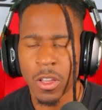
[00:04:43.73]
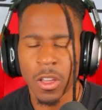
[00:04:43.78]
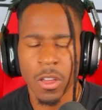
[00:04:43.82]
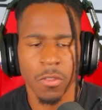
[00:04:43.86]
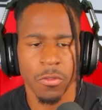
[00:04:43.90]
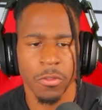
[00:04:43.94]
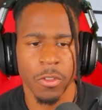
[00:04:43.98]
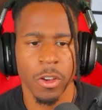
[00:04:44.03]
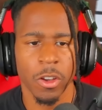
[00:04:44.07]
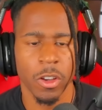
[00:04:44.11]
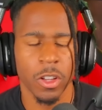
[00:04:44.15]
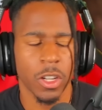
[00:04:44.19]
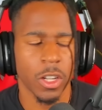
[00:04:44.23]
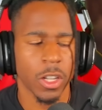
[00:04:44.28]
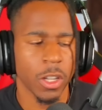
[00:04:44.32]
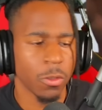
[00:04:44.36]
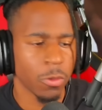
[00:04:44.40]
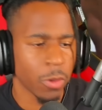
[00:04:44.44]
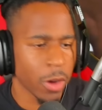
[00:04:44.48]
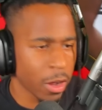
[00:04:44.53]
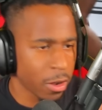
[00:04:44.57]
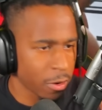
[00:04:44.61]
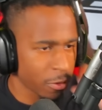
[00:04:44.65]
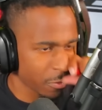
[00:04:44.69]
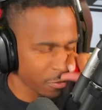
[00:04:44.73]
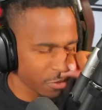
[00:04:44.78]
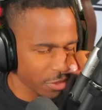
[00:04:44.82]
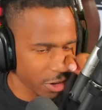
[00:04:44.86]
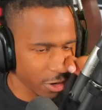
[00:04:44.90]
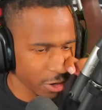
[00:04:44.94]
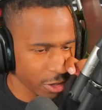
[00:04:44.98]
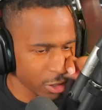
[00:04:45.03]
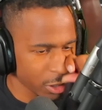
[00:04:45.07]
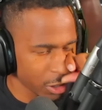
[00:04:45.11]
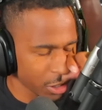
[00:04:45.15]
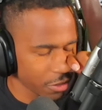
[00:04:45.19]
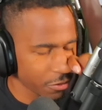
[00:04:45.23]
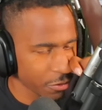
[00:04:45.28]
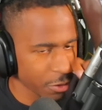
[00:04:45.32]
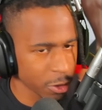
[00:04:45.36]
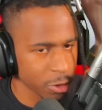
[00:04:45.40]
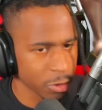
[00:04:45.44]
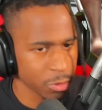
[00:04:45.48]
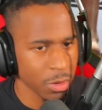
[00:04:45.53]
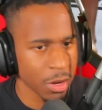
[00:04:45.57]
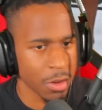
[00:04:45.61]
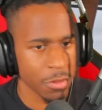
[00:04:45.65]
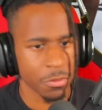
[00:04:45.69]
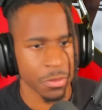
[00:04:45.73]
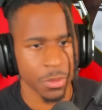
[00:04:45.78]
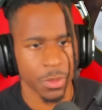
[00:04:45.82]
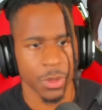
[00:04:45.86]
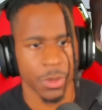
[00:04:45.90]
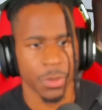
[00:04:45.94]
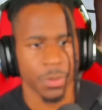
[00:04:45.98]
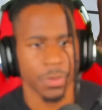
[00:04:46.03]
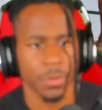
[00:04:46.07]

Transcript: Very clean round. Very clean first round from him.